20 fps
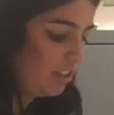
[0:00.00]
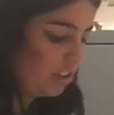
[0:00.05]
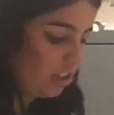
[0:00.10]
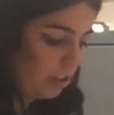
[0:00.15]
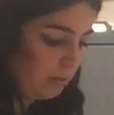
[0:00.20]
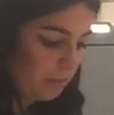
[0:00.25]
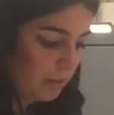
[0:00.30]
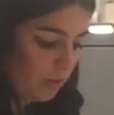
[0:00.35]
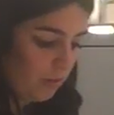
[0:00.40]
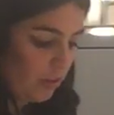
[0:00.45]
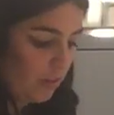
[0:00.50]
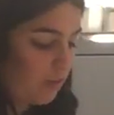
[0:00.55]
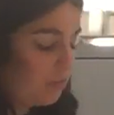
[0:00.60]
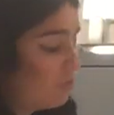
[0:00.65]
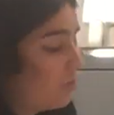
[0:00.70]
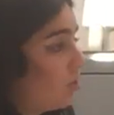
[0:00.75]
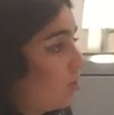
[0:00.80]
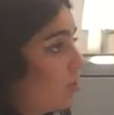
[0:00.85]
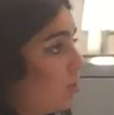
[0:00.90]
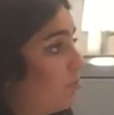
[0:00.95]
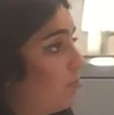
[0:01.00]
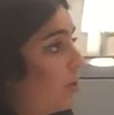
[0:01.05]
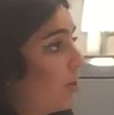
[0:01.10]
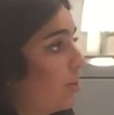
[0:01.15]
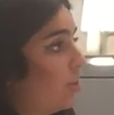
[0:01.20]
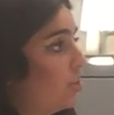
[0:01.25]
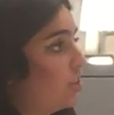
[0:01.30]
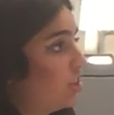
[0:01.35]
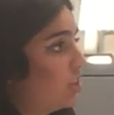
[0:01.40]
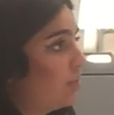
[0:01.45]
in terms of the
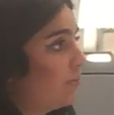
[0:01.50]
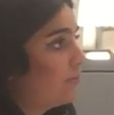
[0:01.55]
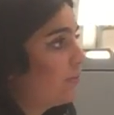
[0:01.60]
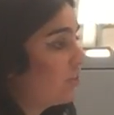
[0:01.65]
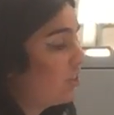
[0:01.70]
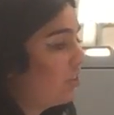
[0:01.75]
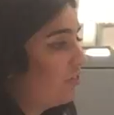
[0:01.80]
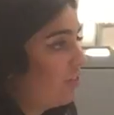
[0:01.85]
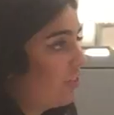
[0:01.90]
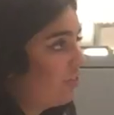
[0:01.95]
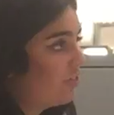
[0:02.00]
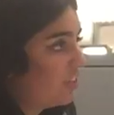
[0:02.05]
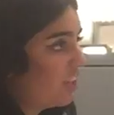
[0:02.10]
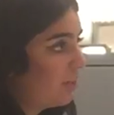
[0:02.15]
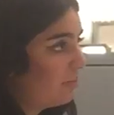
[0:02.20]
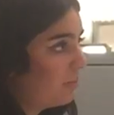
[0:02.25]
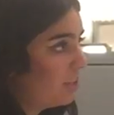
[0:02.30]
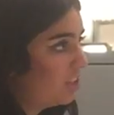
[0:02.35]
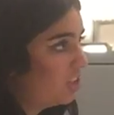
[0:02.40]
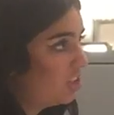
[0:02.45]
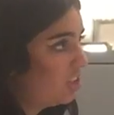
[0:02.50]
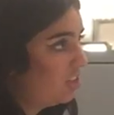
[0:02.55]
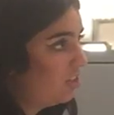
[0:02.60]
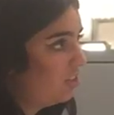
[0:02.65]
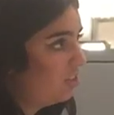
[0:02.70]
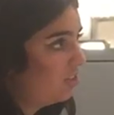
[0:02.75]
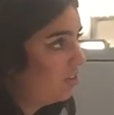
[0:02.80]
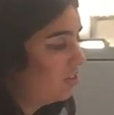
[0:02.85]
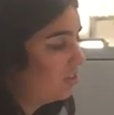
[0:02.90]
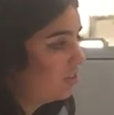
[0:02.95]
partnership for the Fifth
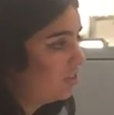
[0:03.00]
Dimension.